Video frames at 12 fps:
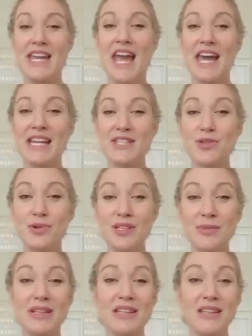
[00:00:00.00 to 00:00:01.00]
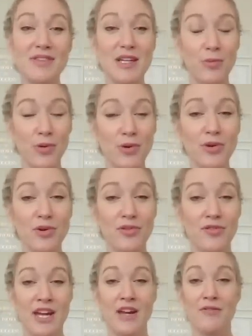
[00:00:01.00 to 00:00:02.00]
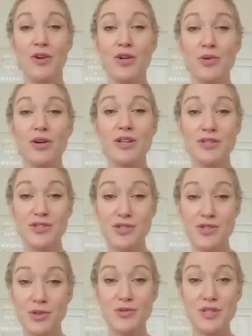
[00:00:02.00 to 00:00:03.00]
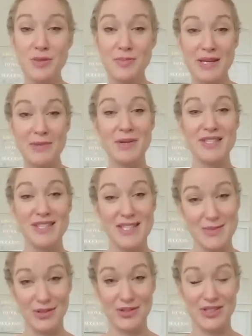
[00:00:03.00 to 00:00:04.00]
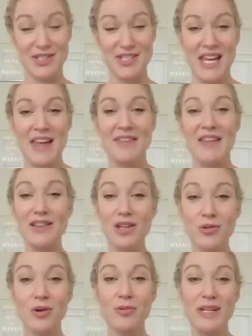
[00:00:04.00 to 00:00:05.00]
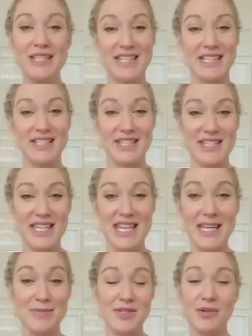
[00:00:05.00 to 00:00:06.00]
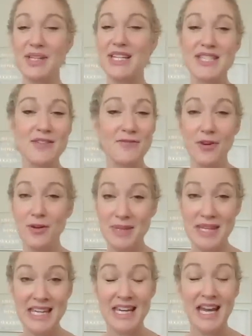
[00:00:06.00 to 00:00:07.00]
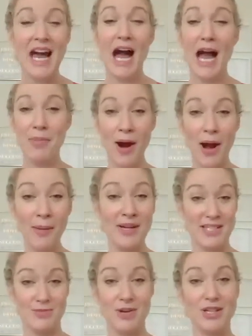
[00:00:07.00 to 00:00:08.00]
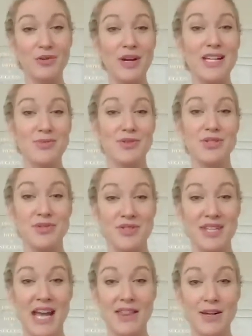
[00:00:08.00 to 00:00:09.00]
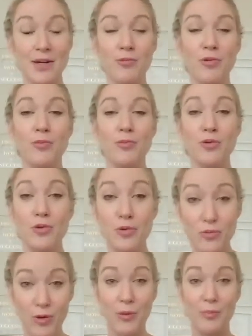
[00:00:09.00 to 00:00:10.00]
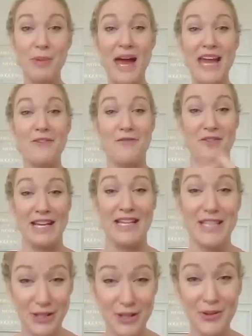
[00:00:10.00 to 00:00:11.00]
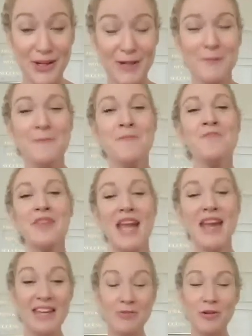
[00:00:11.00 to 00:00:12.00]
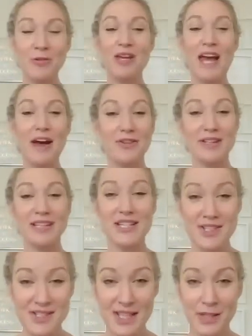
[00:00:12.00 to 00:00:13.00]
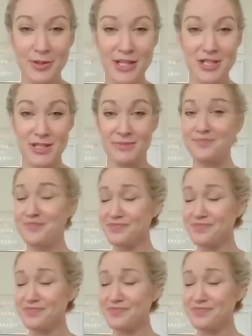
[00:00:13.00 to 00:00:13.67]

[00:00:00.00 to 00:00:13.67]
And it's going to be living proof for your soon-to-be business builders that look what we did as a team. So it isn't for me. I promise what you guys will do together will benefit you. And then when we have our nation celebration,